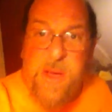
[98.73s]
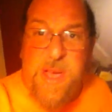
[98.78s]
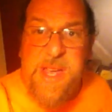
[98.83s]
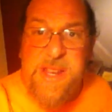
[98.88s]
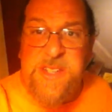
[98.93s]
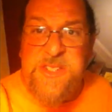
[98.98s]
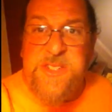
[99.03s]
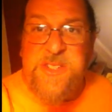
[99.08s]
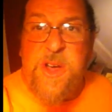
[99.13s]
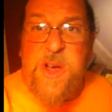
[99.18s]

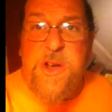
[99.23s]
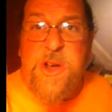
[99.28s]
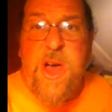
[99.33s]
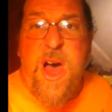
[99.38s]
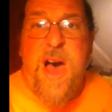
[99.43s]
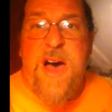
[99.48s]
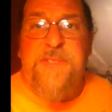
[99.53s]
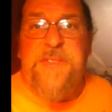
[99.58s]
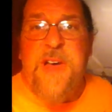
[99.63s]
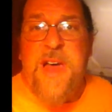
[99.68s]
Okay, to start
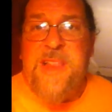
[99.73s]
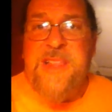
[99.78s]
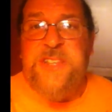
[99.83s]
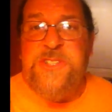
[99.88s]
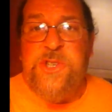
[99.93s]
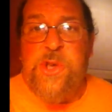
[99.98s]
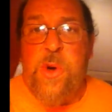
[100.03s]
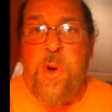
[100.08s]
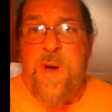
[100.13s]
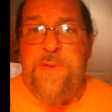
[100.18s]
off,
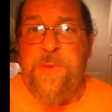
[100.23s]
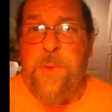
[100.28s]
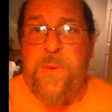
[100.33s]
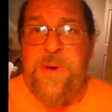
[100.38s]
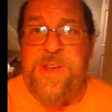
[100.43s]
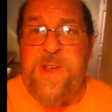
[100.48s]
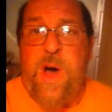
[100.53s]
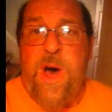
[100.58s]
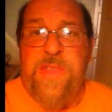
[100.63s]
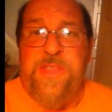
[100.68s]
let's go over
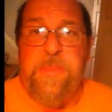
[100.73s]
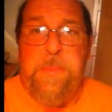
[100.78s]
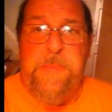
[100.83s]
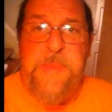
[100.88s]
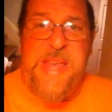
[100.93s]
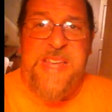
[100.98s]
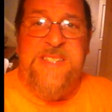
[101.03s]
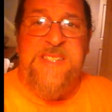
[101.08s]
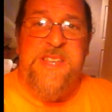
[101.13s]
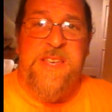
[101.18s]
what all the
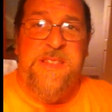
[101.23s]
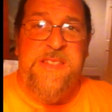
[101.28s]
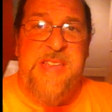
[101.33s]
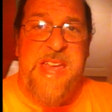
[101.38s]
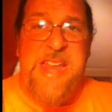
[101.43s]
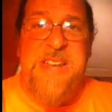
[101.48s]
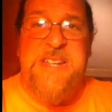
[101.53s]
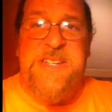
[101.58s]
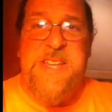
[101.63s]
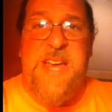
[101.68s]
basic
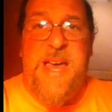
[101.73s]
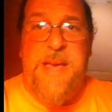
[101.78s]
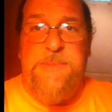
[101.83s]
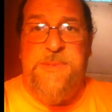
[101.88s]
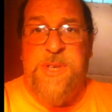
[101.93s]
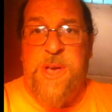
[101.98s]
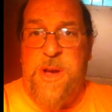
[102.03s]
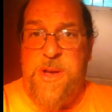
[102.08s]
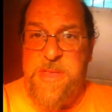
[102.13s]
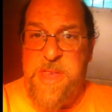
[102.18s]
data
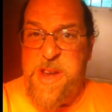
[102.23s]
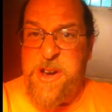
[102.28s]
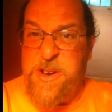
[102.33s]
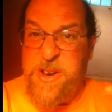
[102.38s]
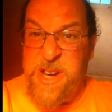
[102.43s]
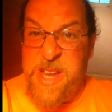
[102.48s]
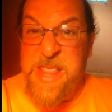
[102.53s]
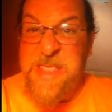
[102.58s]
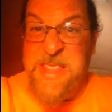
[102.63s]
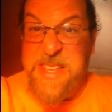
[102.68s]
types are that
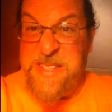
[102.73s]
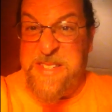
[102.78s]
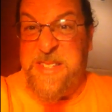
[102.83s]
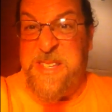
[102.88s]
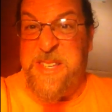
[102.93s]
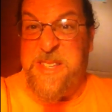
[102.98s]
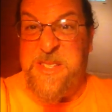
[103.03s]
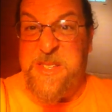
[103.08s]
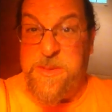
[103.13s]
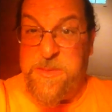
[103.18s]
are in these
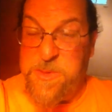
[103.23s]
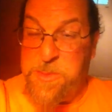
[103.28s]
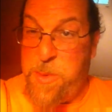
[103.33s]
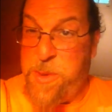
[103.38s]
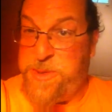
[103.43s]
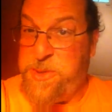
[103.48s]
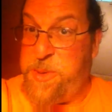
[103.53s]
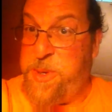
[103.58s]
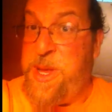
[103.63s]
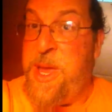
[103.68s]

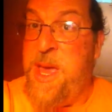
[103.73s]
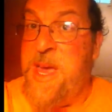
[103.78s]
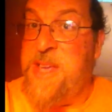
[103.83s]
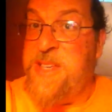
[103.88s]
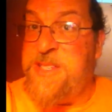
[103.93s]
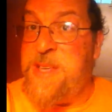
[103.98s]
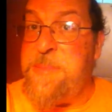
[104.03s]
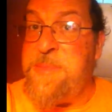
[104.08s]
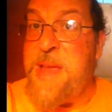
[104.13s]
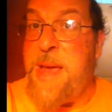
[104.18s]
systems, which we
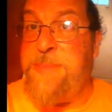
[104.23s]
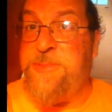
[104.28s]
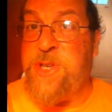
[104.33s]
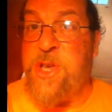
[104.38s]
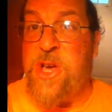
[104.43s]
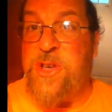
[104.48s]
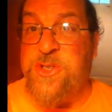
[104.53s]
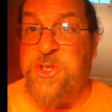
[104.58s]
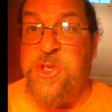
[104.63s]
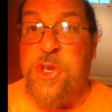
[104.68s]

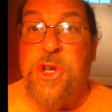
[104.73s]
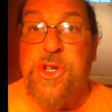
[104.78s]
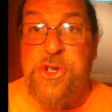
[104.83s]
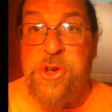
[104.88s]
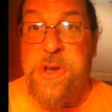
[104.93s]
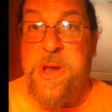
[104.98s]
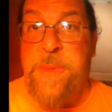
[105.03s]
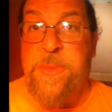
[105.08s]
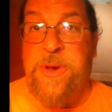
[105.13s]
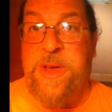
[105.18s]
sometimes call
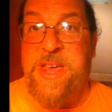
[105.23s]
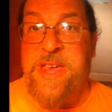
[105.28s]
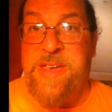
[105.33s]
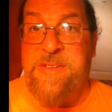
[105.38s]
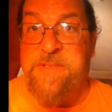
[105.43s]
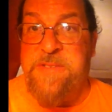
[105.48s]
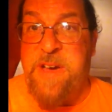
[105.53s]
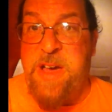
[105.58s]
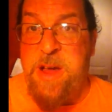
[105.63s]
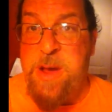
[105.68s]
social
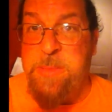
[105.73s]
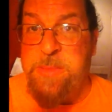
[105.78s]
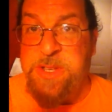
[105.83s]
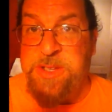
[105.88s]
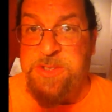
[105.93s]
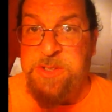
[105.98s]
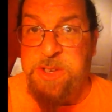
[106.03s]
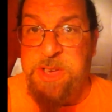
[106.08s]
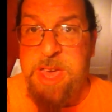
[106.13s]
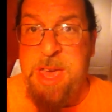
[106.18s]
networking
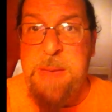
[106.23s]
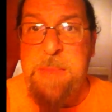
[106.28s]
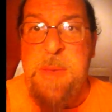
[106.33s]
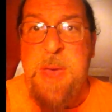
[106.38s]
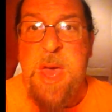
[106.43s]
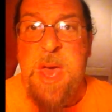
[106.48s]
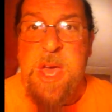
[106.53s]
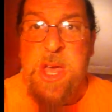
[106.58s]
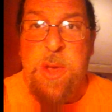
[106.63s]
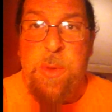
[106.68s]
environments,
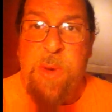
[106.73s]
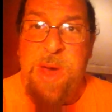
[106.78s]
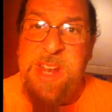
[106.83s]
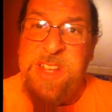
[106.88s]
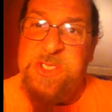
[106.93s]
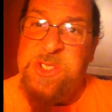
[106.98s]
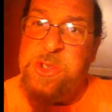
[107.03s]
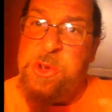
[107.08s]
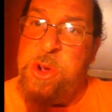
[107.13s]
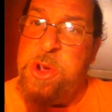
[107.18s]
okay? You
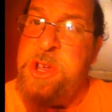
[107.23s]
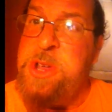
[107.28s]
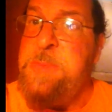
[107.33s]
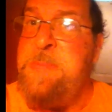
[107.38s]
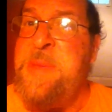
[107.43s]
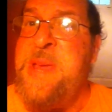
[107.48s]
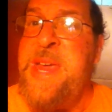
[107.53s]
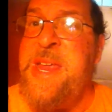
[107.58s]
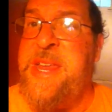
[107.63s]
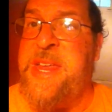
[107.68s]
want to store
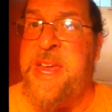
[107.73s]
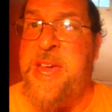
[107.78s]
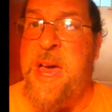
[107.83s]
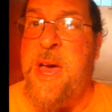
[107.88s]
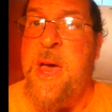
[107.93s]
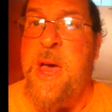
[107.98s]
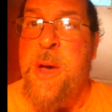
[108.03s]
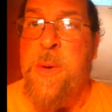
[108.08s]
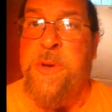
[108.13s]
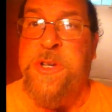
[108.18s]
your
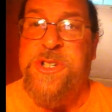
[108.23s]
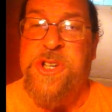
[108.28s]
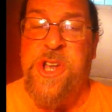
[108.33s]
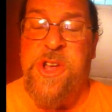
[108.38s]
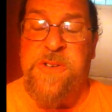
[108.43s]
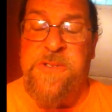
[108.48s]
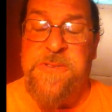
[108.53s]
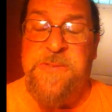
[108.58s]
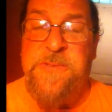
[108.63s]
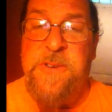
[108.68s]
media, which
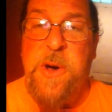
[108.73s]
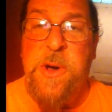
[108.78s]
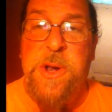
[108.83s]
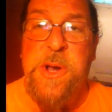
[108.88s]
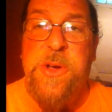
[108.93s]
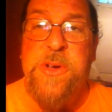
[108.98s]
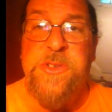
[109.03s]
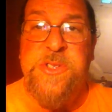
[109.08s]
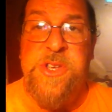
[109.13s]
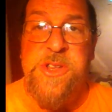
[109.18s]
are your
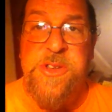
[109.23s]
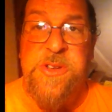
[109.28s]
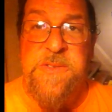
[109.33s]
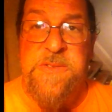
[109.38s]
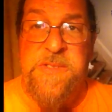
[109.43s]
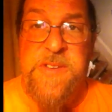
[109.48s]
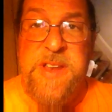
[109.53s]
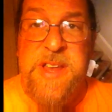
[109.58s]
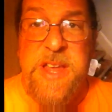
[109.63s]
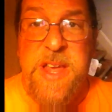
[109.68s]
photos and
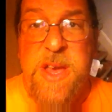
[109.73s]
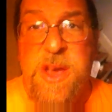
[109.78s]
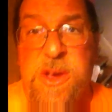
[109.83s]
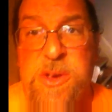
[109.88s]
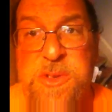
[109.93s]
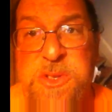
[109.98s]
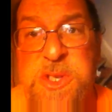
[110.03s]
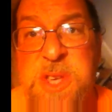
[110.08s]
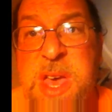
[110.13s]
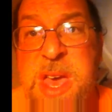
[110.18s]
your
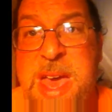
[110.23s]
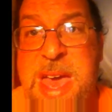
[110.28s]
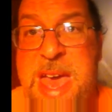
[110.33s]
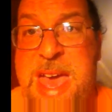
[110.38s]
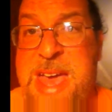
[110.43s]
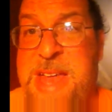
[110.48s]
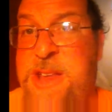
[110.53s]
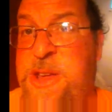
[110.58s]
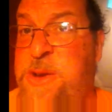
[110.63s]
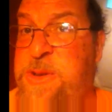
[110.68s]
videos
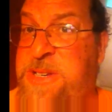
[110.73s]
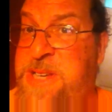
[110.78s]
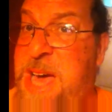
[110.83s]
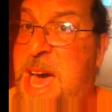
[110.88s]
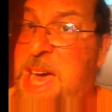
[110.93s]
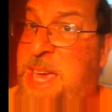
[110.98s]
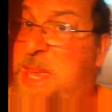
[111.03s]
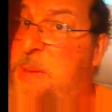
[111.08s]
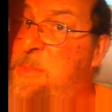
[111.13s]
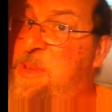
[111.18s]
and your
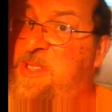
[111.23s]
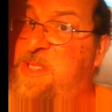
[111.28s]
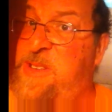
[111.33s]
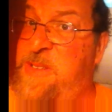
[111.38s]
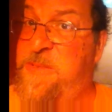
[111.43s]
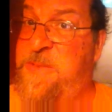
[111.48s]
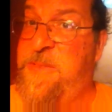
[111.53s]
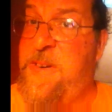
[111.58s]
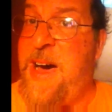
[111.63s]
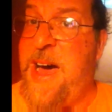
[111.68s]

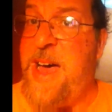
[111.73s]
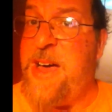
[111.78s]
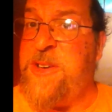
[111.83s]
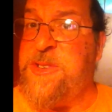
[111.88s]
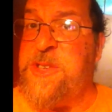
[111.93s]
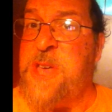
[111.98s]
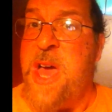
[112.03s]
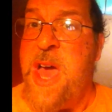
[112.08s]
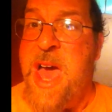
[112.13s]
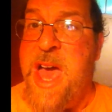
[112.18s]
documents and
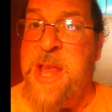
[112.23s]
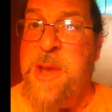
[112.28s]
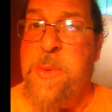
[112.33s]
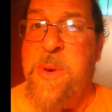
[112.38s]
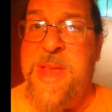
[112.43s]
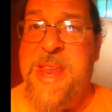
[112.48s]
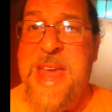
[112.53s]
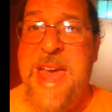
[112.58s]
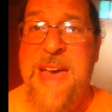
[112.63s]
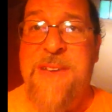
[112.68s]
files, and
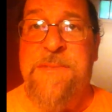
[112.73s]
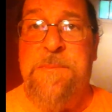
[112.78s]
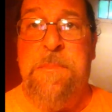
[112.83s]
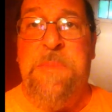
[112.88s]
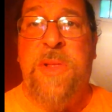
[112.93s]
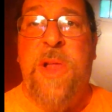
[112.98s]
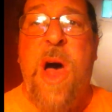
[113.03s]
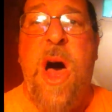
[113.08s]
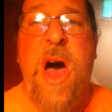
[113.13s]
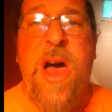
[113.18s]
you want to
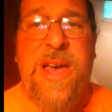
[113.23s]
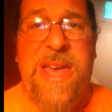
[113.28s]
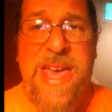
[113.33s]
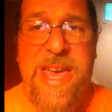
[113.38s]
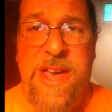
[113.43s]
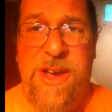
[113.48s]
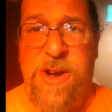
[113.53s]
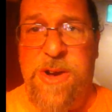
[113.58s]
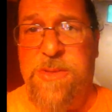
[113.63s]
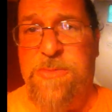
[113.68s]
have
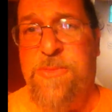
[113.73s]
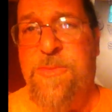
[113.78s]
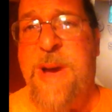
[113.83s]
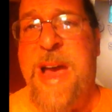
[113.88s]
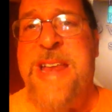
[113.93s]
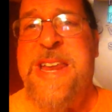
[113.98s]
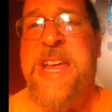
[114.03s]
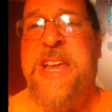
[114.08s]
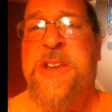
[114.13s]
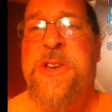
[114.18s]
blogging or
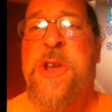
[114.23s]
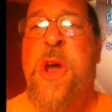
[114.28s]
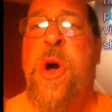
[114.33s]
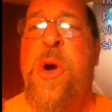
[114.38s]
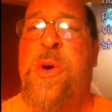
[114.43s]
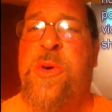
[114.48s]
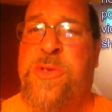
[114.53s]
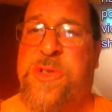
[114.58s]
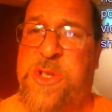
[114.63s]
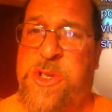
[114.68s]
writing
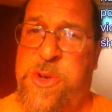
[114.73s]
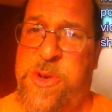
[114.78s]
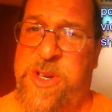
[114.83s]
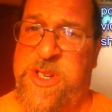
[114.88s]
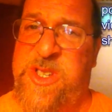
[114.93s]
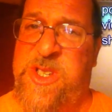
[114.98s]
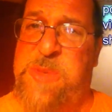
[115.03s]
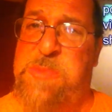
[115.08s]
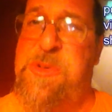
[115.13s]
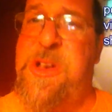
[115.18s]
notes
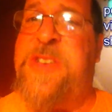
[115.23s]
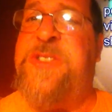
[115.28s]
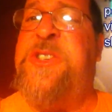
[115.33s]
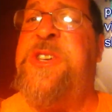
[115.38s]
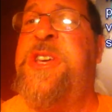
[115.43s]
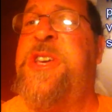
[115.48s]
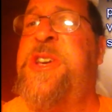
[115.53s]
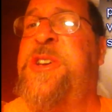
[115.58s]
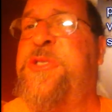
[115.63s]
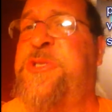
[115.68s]
or
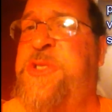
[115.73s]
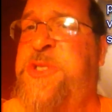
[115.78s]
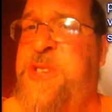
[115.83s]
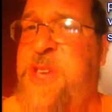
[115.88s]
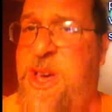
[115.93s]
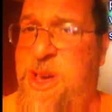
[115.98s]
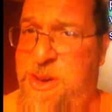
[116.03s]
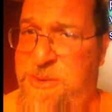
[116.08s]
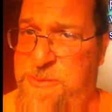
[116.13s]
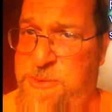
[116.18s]
expressing
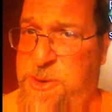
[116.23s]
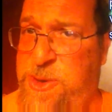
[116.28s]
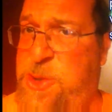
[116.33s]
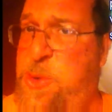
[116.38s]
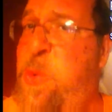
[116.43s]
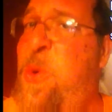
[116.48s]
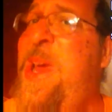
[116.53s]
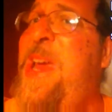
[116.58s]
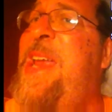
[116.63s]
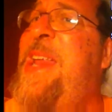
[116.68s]
yourself or
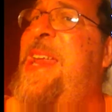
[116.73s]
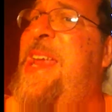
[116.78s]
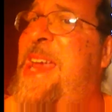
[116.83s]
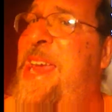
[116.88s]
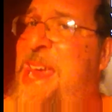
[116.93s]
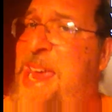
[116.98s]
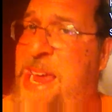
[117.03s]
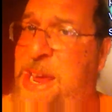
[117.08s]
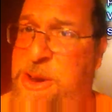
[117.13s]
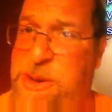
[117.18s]

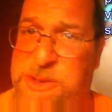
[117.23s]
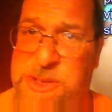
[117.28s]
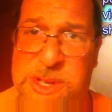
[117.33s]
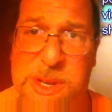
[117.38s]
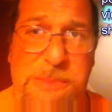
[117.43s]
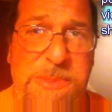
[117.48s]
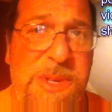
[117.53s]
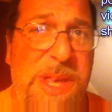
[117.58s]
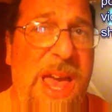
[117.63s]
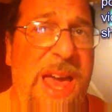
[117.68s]
tweeting or
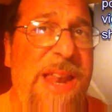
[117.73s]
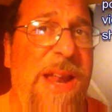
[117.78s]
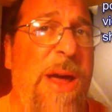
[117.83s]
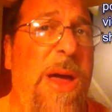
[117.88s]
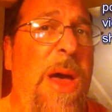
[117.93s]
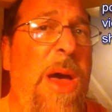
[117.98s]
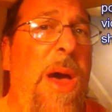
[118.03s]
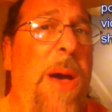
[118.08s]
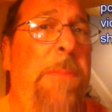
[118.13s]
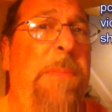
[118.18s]
some kind
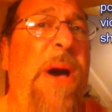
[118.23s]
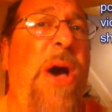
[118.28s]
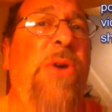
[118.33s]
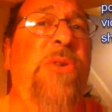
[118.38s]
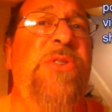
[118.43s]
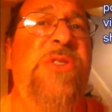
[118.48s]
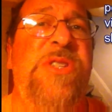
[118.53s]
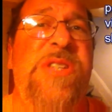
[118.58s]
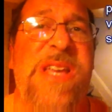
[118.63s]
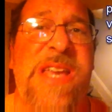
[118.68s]
of
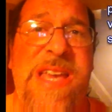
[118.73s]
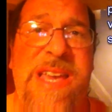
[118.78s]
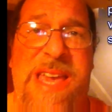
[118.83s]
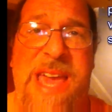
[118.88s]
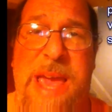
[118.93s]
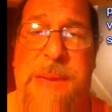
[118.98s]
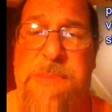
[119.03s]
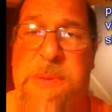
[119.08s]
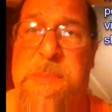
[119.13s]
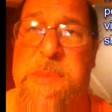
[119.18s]
posting
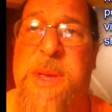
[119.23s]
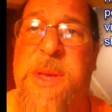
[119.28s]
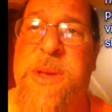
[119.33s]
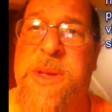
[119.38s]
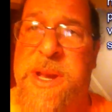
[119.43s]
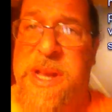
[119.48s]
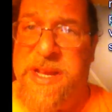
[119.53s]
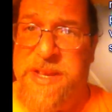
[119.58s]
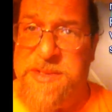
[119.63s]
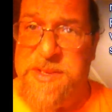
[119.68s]

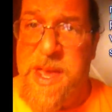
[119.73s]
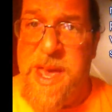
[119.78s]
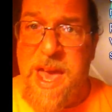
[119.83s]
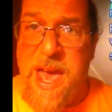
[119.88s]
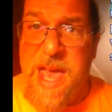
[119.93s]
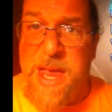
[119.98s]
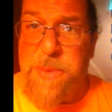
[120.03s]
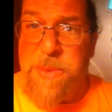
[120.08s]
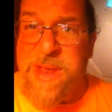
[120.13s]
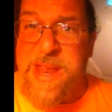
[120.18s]
capabilities.
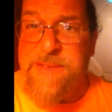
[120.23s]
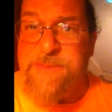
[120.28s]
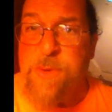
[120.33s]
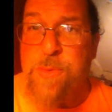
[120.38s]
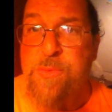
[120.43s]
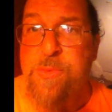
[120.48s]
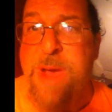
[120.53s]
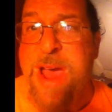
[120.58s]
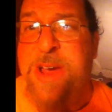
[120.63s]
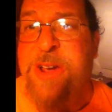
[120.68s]
You want to have
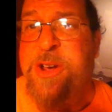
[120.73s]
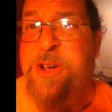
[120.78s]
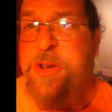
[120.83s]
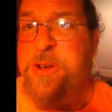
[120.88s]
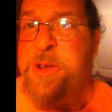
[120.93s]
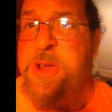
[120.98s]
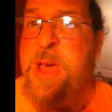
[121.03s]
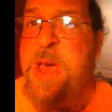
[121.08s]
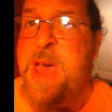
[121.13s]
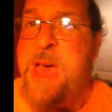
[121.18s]
a
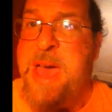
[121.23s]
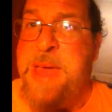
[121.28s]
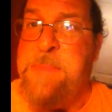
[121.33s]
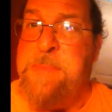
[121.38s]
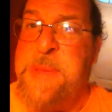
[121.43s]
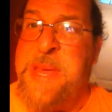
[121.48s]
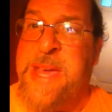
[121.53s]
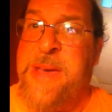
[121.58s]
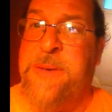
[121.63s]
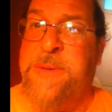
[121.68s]
record
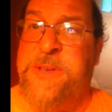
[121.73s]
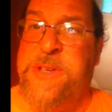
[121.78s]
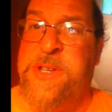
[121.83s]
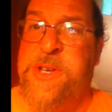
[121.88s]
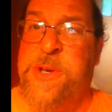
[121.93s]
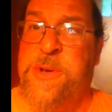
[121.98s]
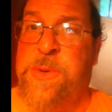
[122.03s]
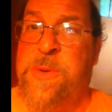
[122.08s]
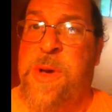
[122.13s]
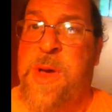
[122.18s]
and be able
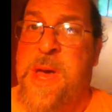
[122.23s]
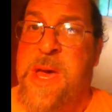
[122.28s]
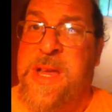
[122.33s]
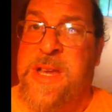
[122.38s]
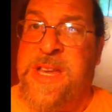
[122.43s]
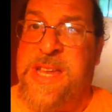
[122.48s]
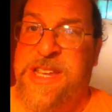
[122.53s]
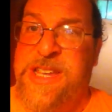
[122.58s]
to